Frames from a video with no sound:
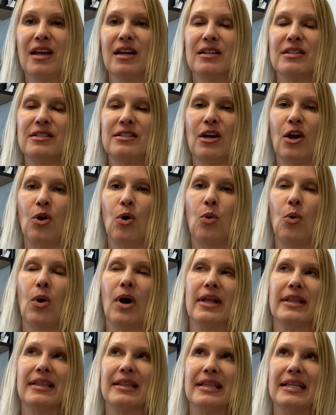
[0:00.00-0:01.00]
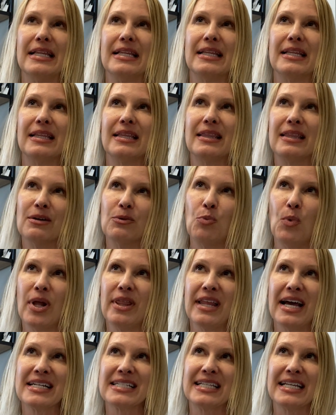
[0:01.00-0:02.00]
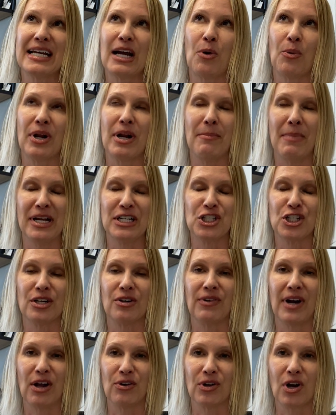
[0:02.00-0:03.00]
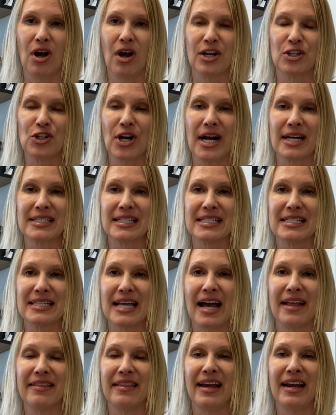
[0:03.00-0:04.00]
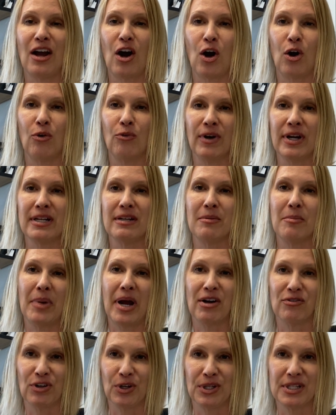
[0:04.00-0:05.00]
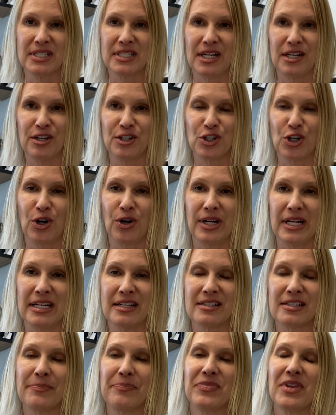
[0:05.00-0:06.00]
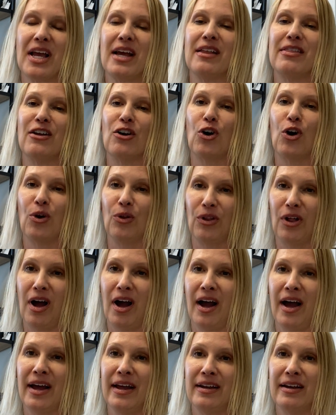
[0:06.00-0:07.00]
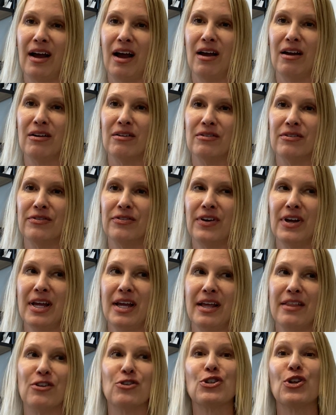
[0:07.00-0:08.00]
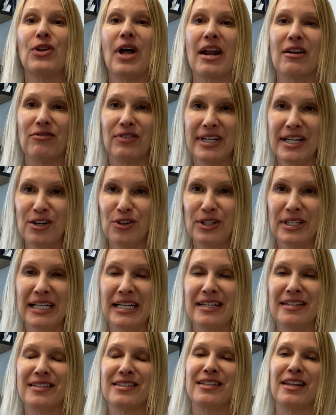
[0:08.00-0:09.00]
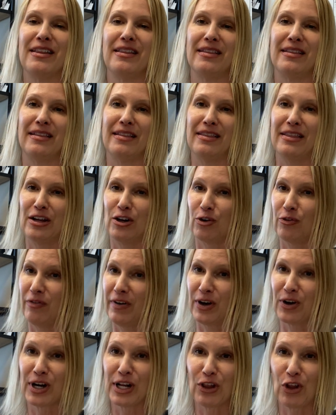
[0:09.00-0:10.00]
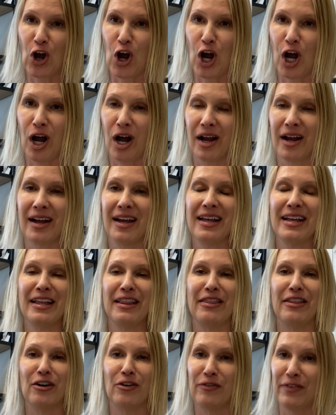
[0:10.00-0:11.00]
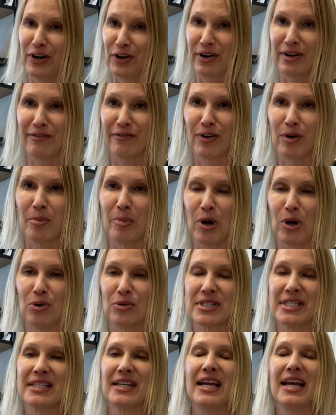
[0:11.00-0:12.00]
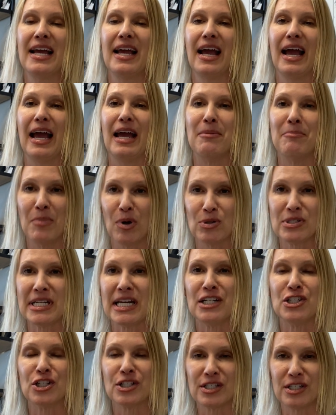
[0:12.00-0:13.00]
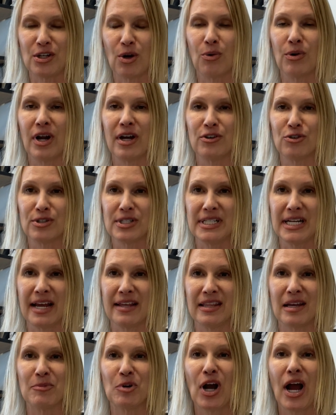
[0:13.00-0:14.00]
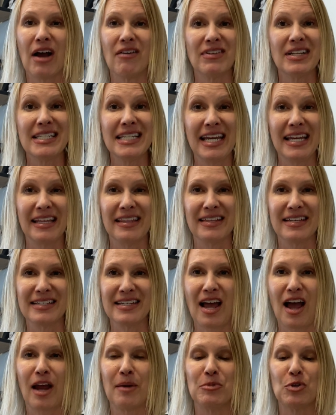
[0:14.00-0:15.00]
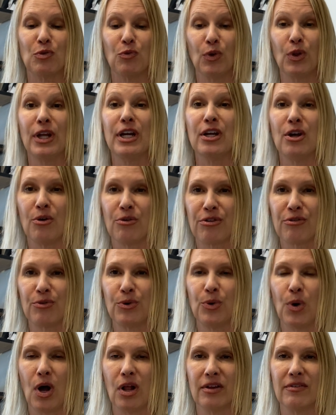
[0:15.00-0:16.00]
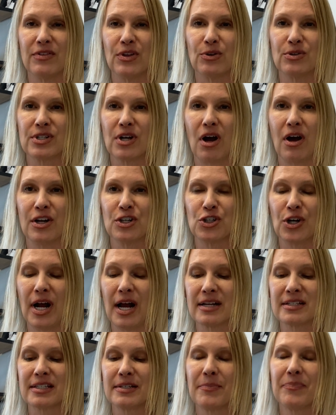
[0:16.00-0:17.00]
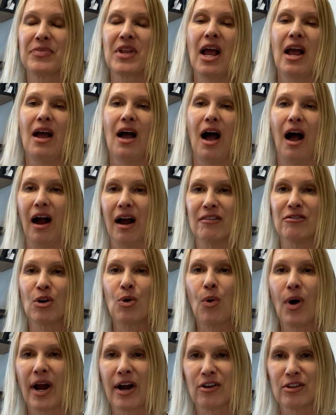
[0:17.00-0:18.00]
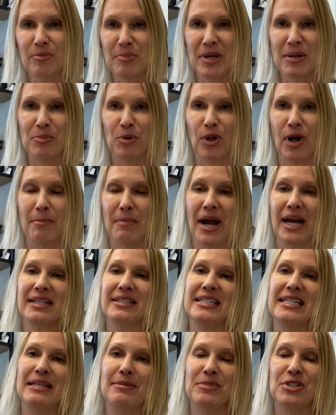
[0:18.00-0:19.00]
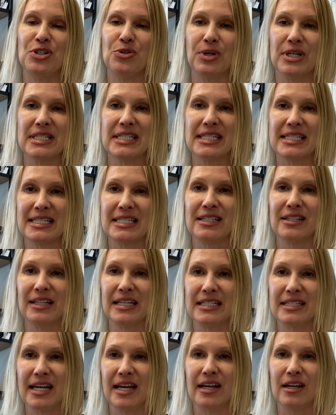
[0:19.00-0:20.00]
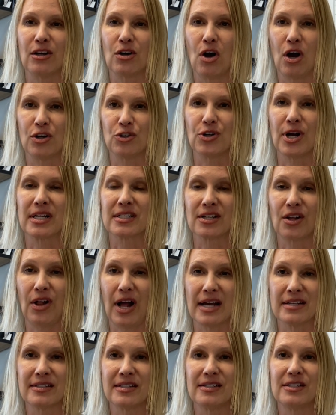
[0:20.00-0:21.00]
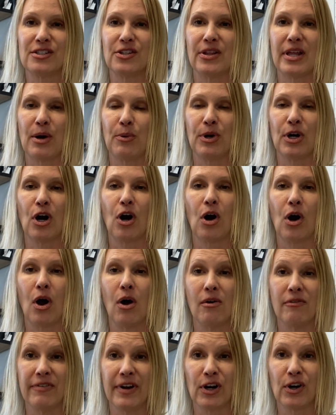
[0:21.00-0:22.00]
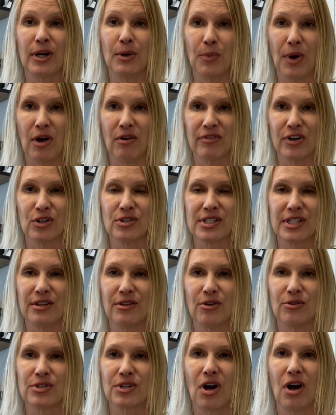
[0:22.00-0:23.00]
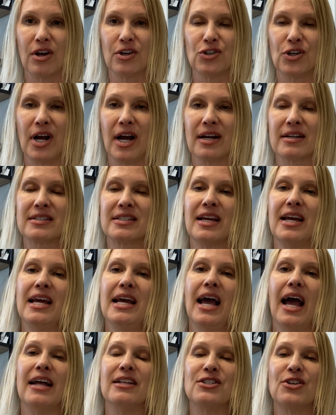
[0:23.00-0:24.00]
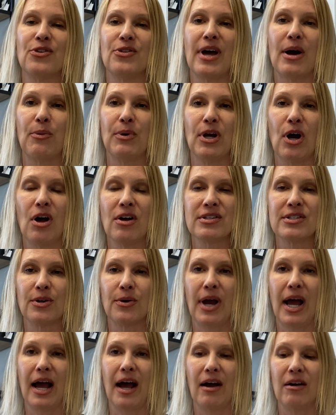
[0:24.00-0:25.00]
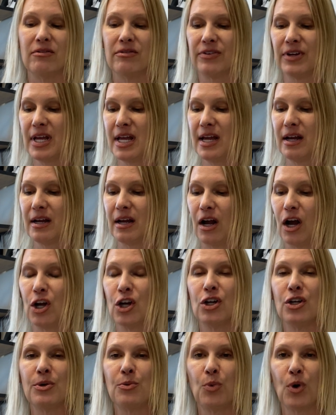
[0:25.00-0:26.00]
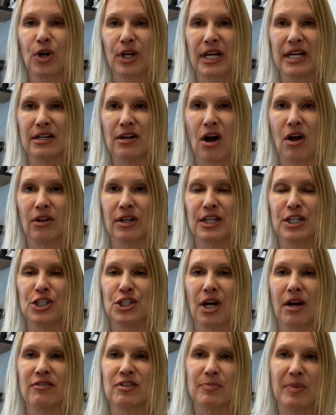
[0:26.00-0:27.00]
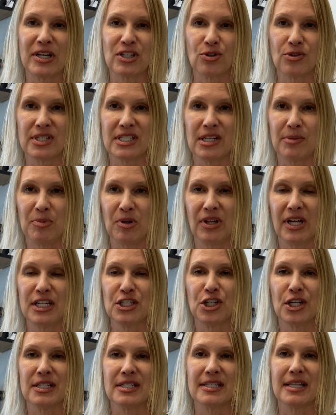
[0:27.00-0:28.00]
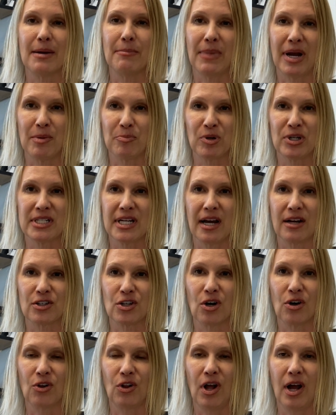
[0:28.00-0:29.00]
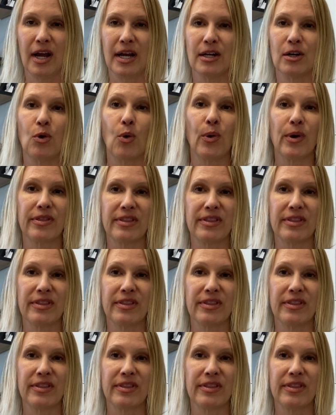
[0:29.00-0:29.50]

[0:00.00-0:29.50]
So the one last thing I want to mention around contracts is that they are written by real estate attorneys. There's a lot of legalese, they're very long, they're very verbose, and most agents don't understand them or haven't taken the time to really go through all of those contracts. I require the people on my team to consistently take contracts classes so that we are all very well versed in those contracts, and so that we also have a good working knowledge of special stipulations that might protect our client or